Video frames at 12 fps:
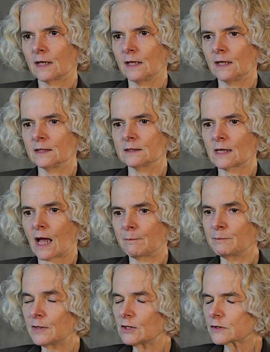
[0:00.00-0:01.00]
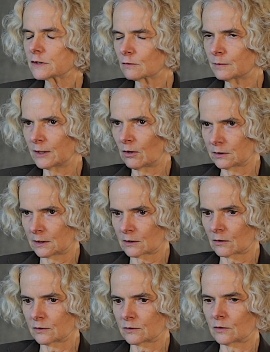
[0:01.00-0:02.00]
is, appears to be under
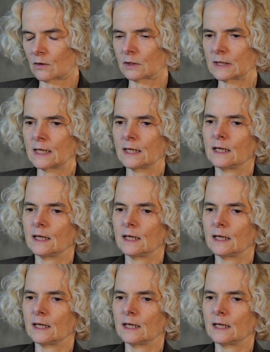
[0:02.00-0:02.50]
control.